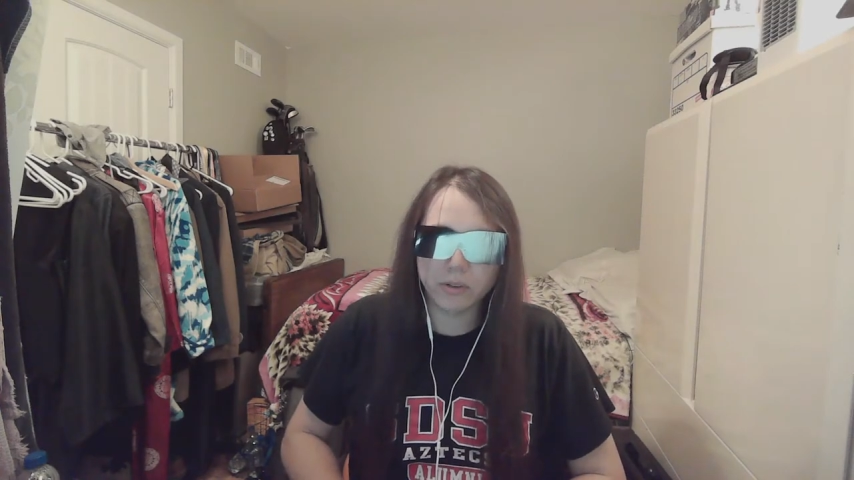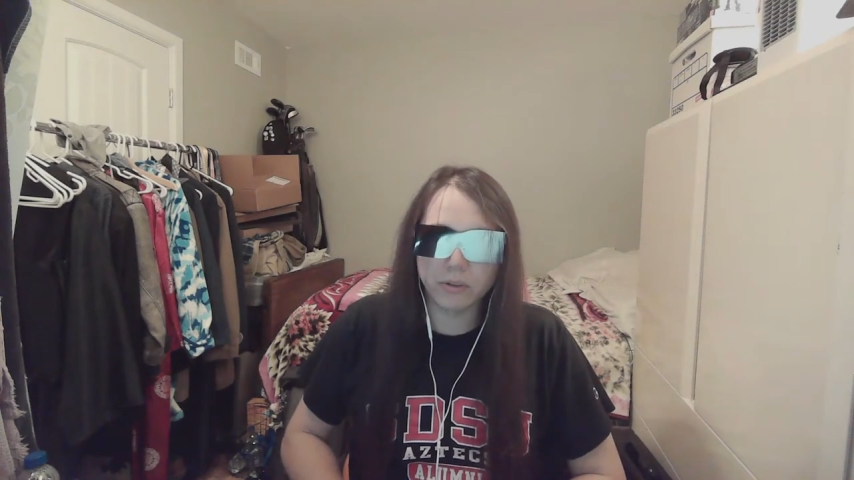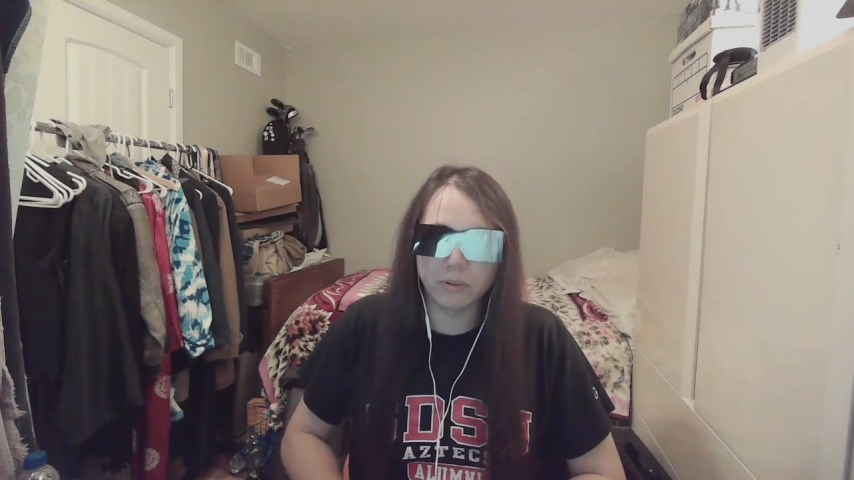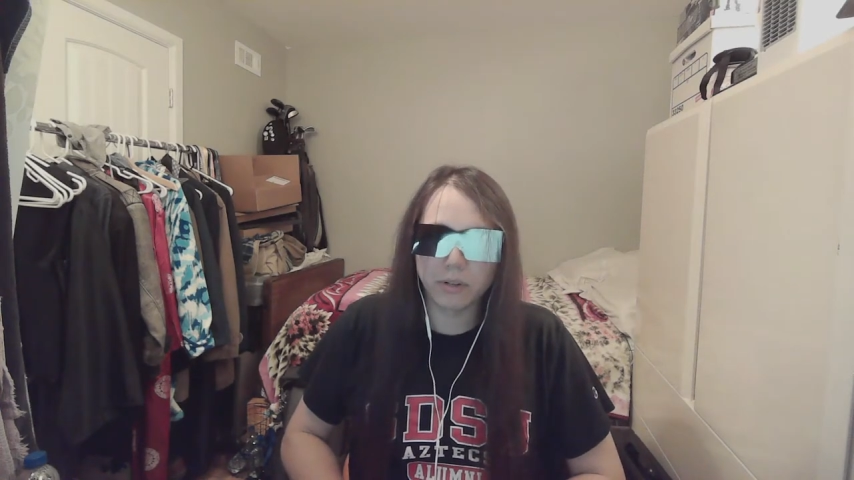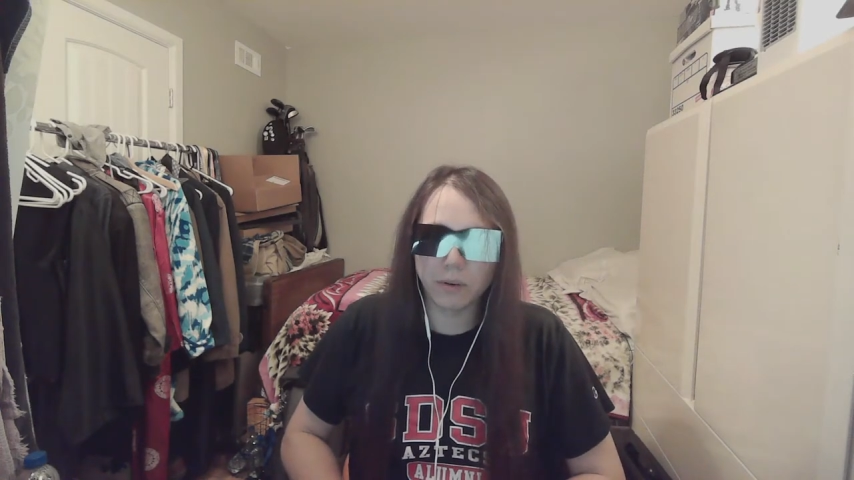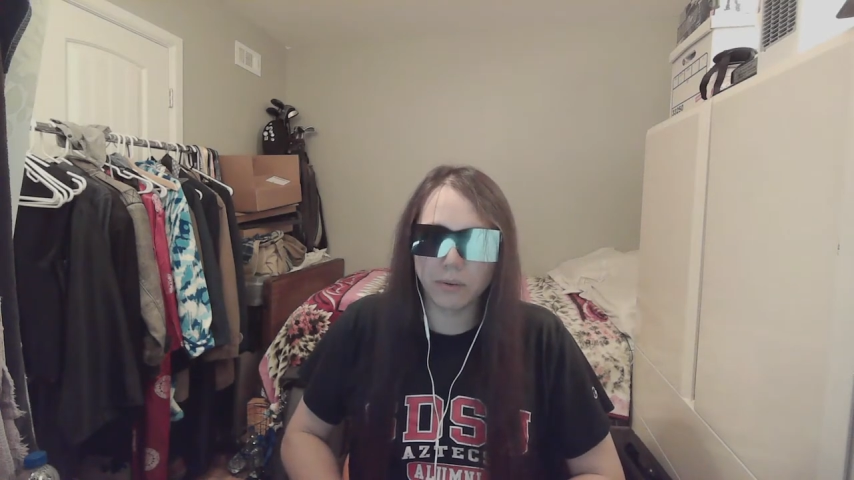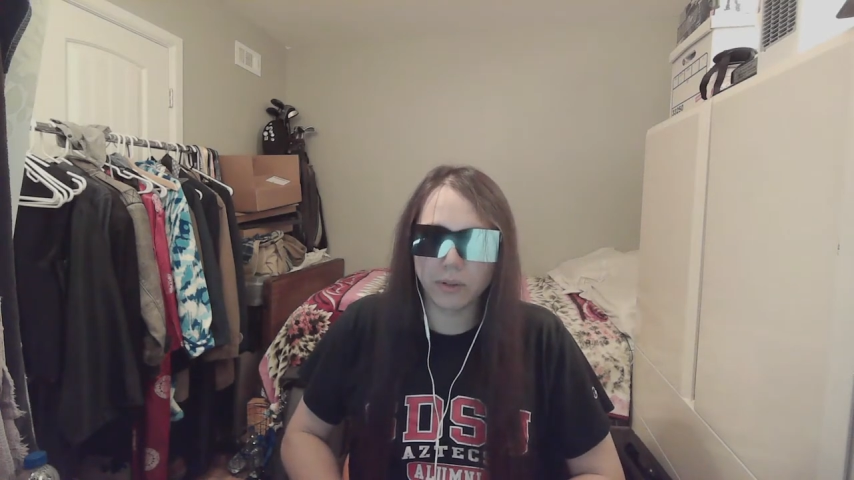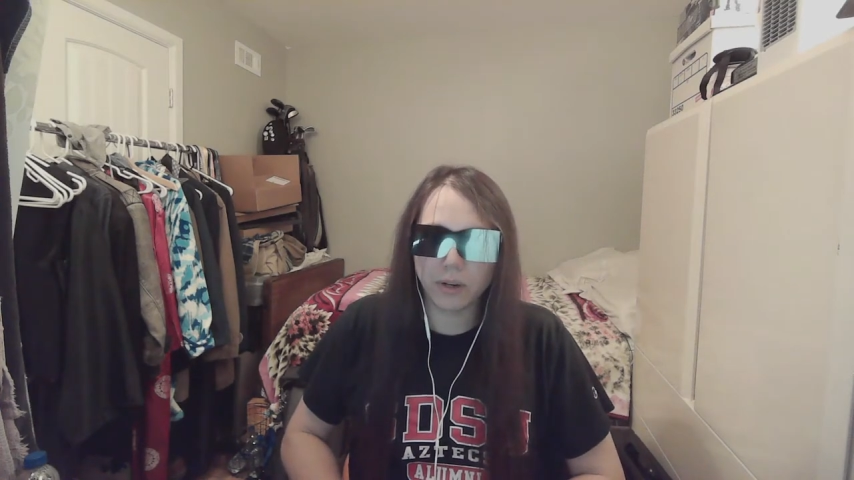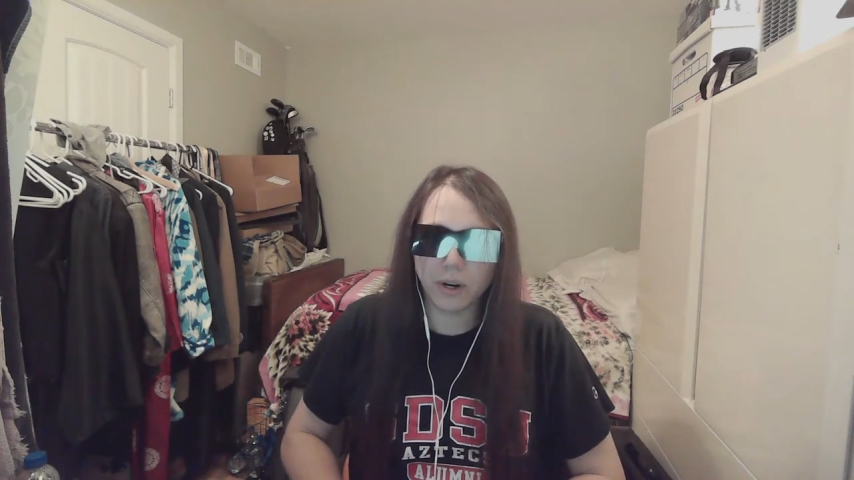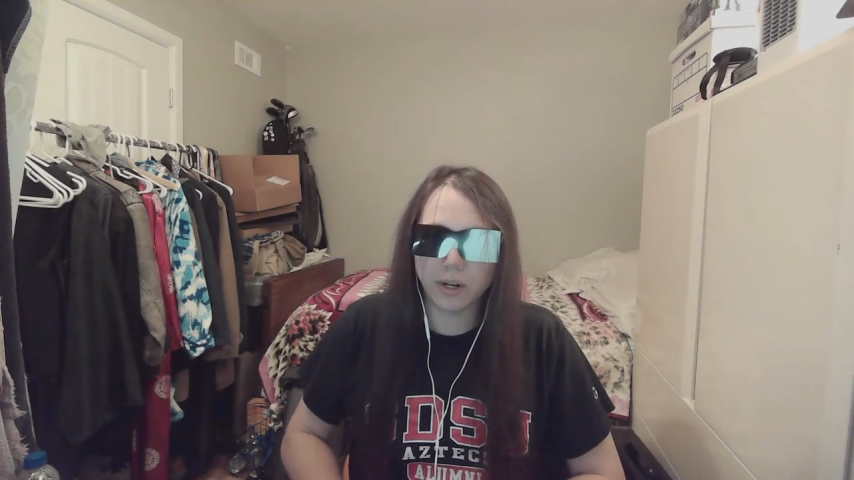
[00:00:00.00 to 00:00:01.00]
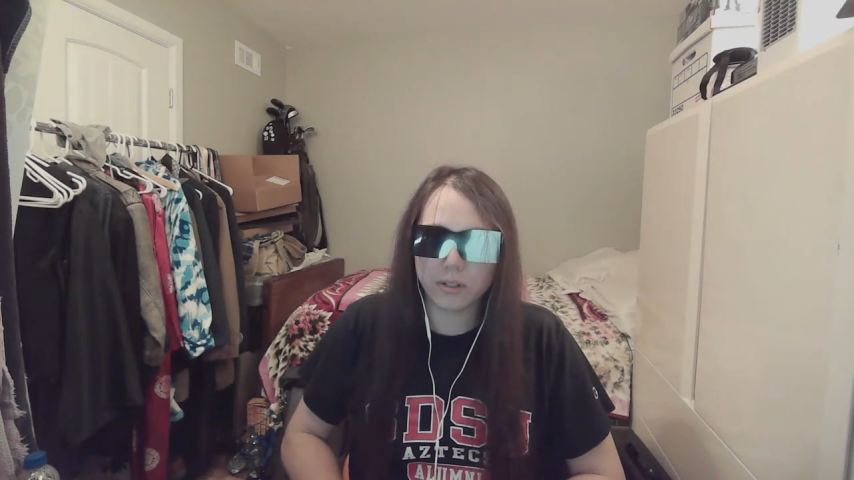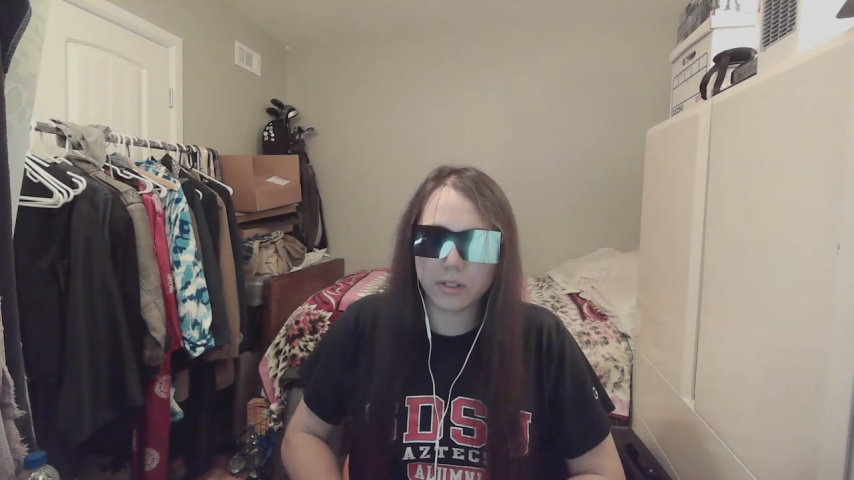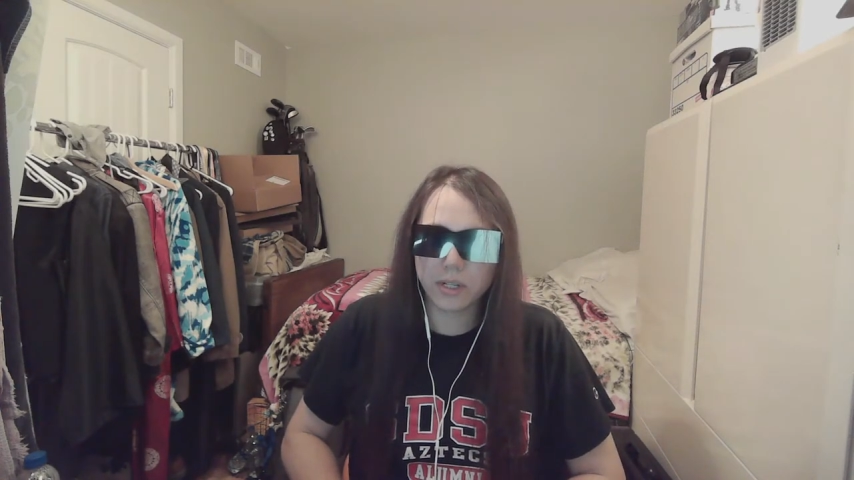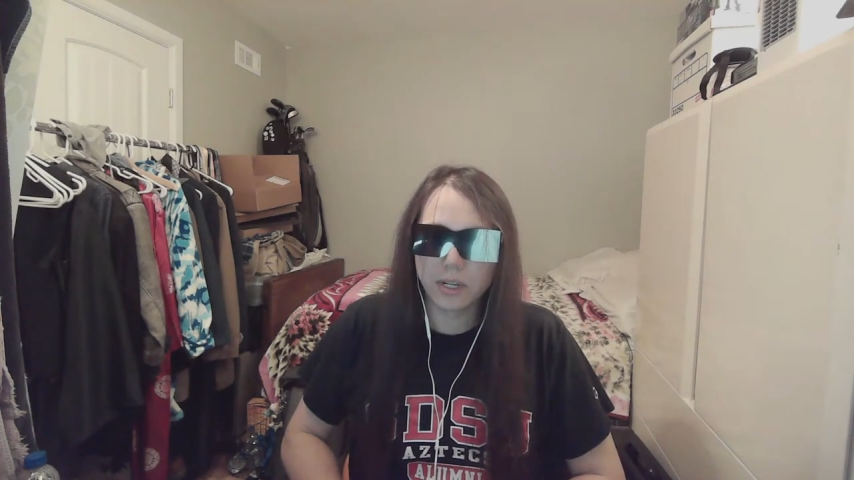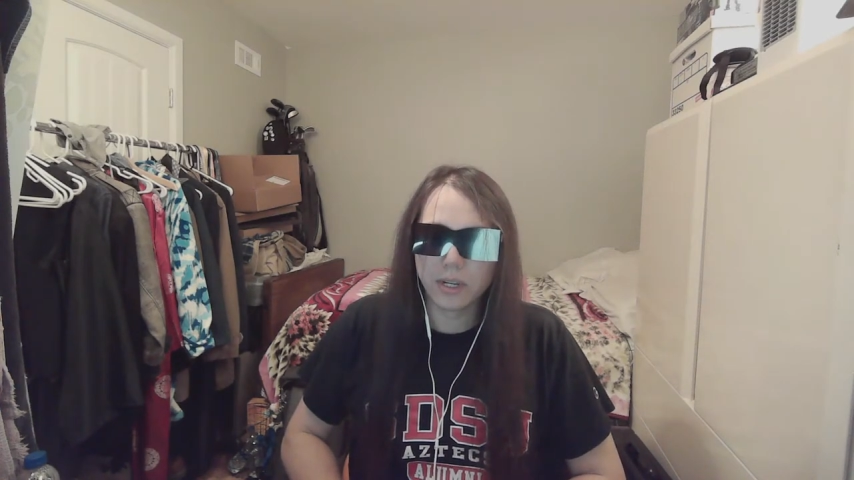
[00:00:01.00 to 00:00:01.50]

to cover the costs,